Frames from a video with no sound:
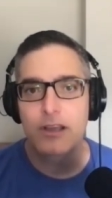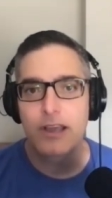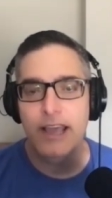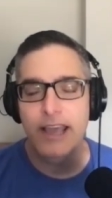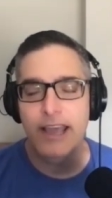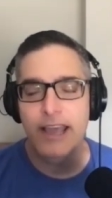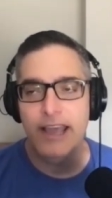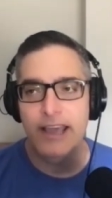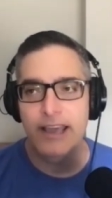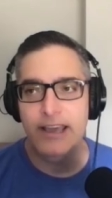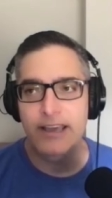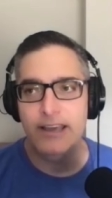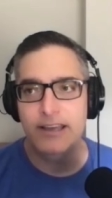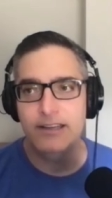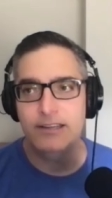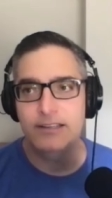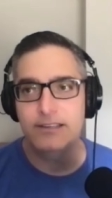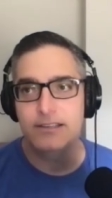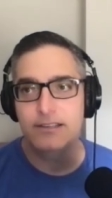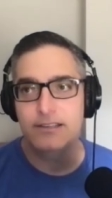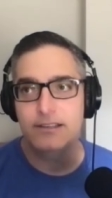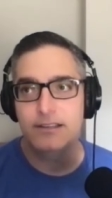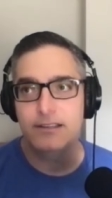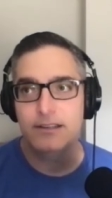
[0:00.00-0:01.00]

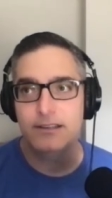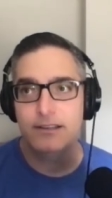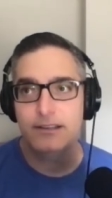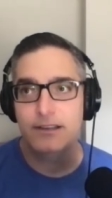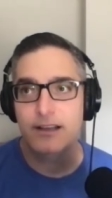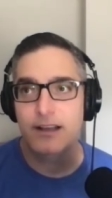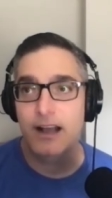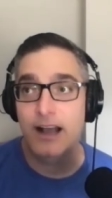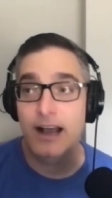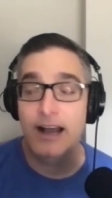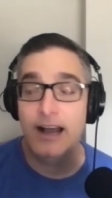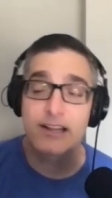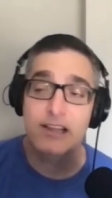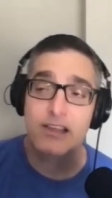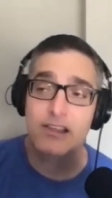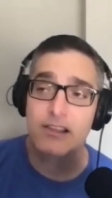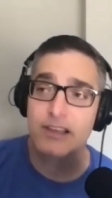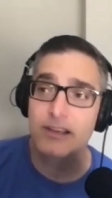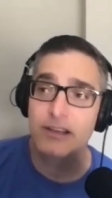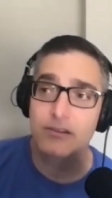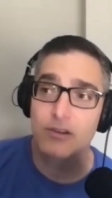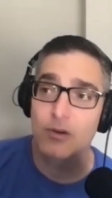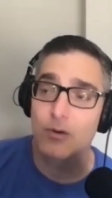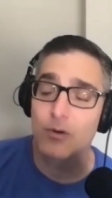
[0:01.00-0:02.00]
And honestly,